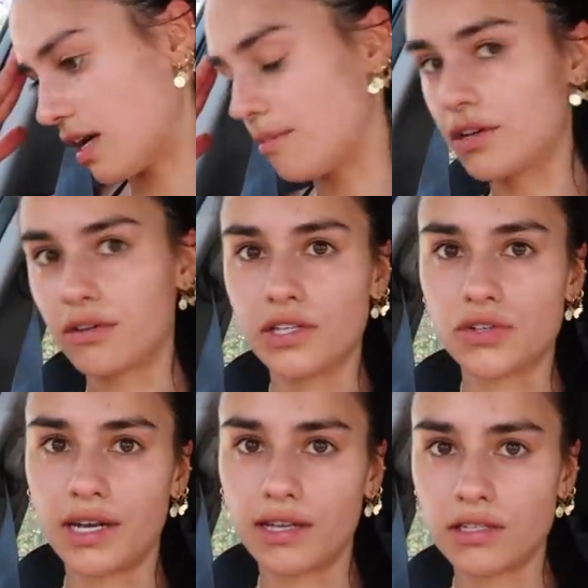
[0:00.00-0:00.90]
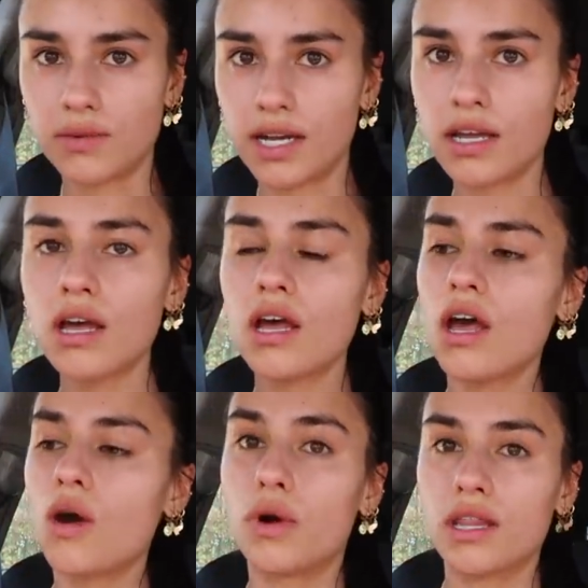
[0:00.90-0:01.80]
I'm literally drowning in sweat.
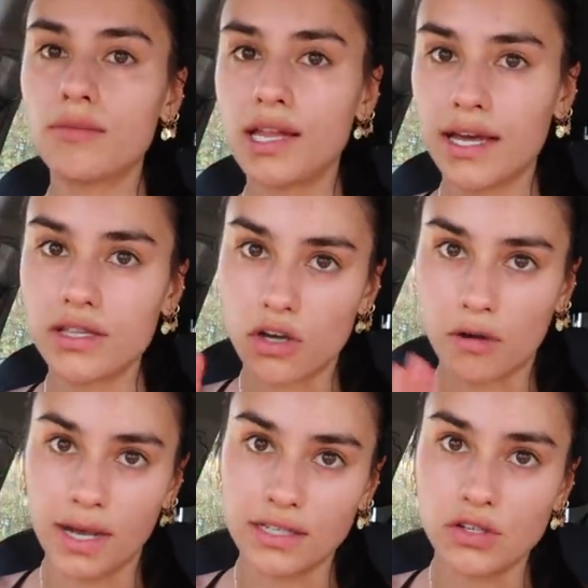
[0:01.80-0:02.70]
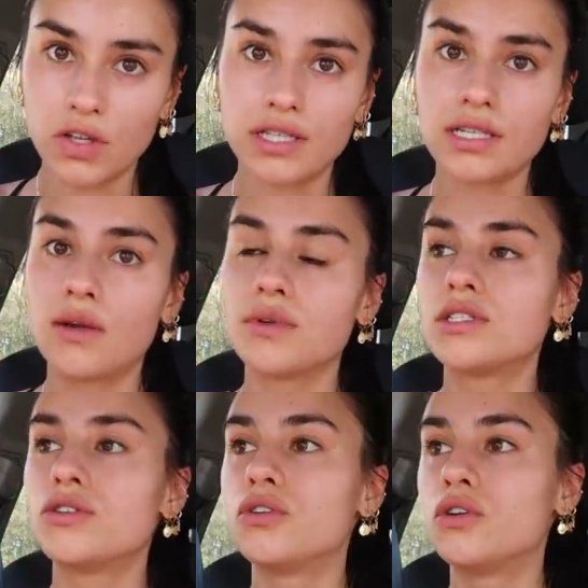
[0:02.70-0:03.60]
One of the plans on my to-do list today was
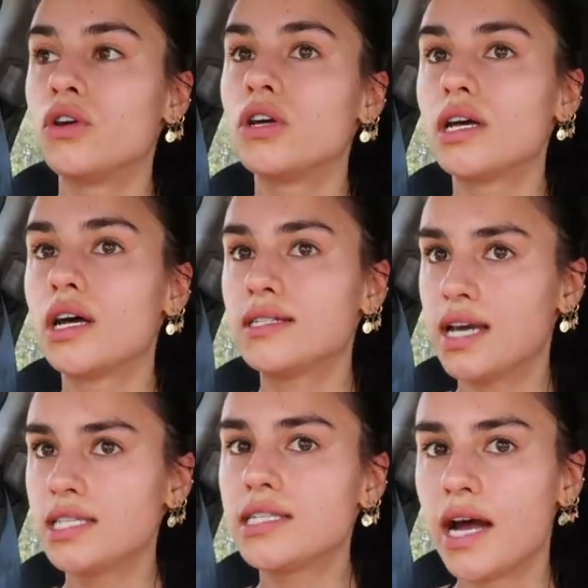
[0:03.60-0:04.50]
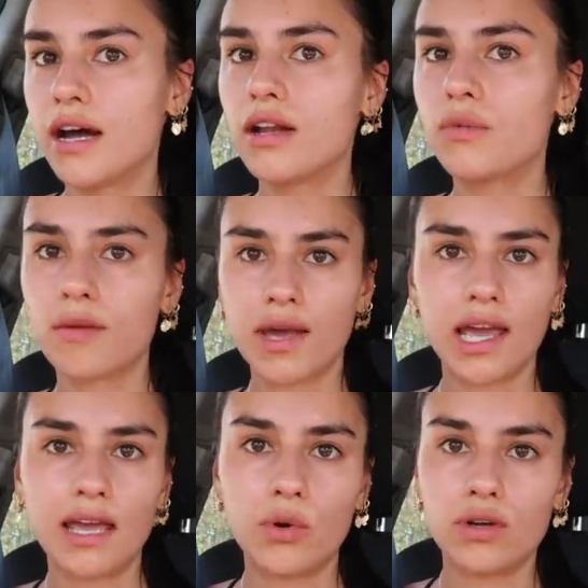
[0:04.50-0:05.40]
to test out one of my
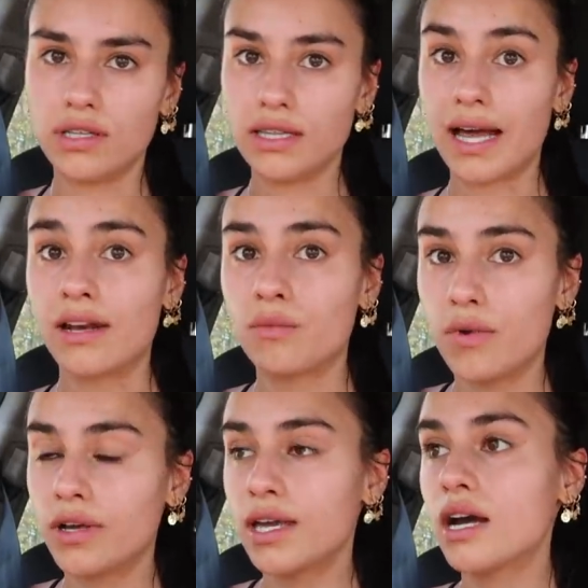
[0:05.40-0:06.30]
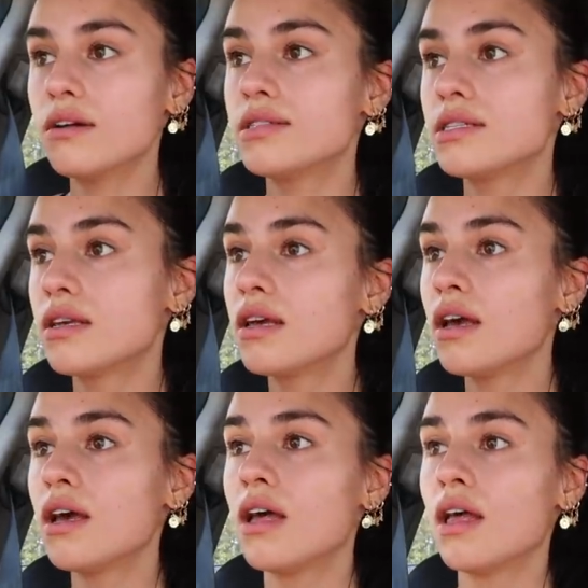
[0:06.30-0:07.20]
ebook ladder workouts.
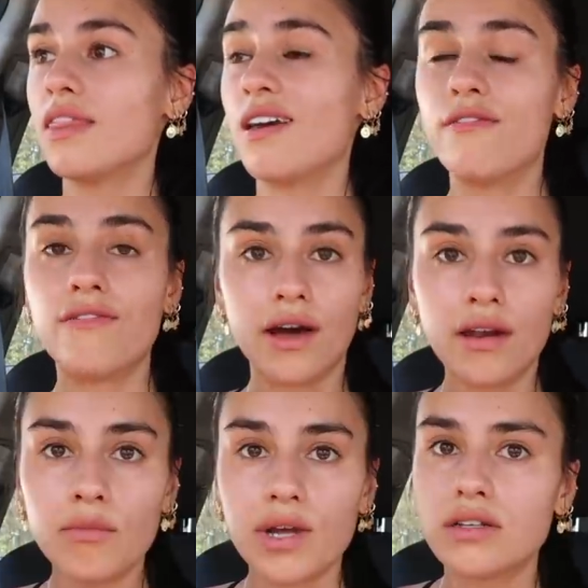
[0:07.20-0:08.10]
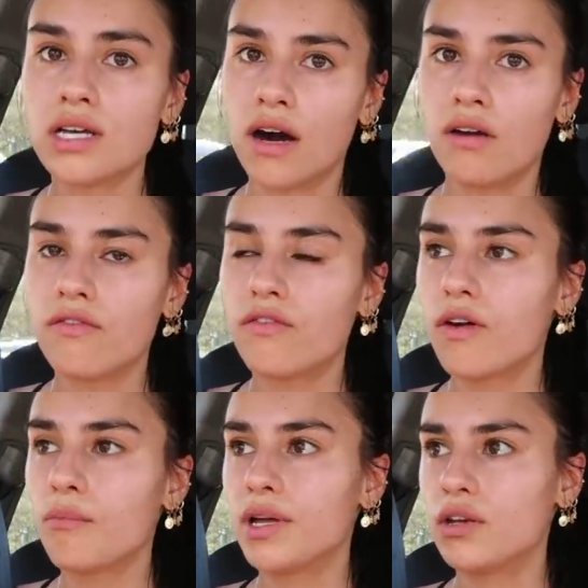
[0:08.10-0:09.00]
They're fun but tough
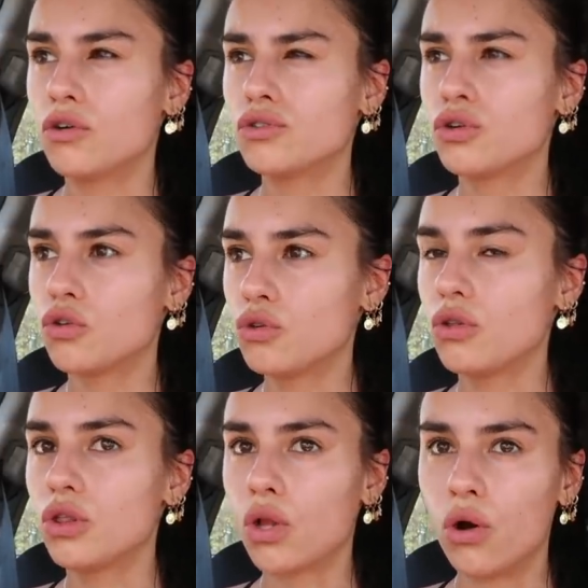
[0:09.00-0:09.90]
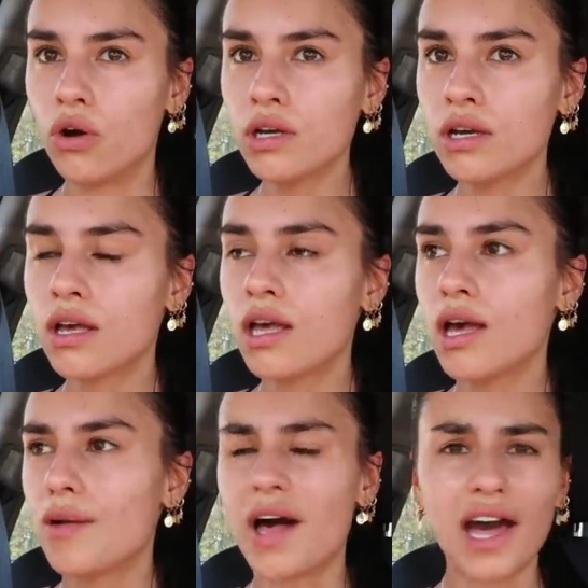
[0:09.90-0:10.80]
but not too long.
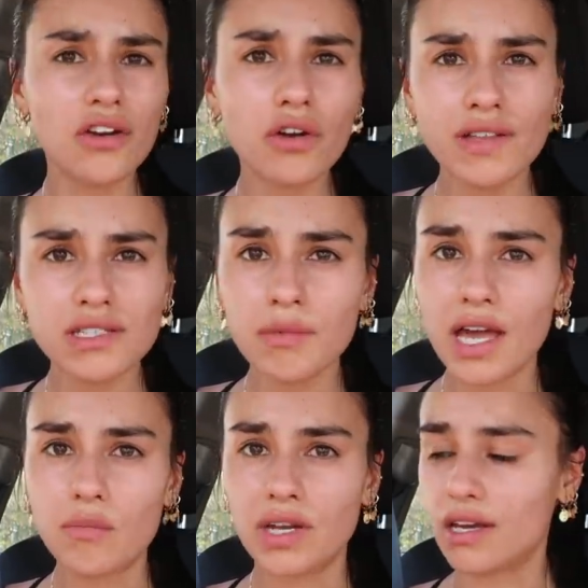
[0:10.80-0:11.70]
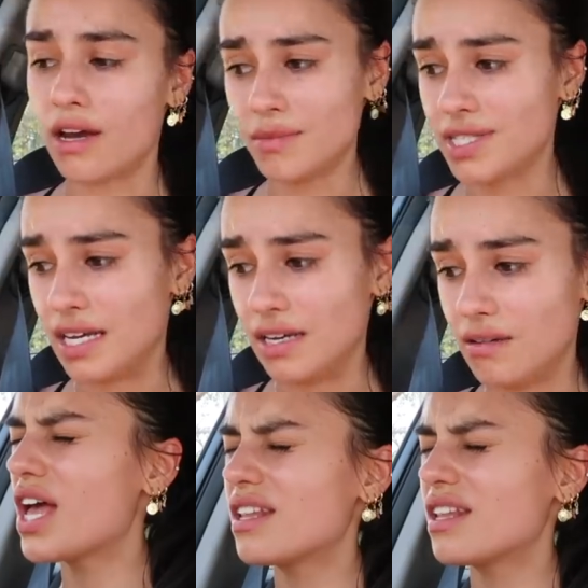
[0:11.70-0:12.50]
But I don't know if that's gonna be happening. I'm dead.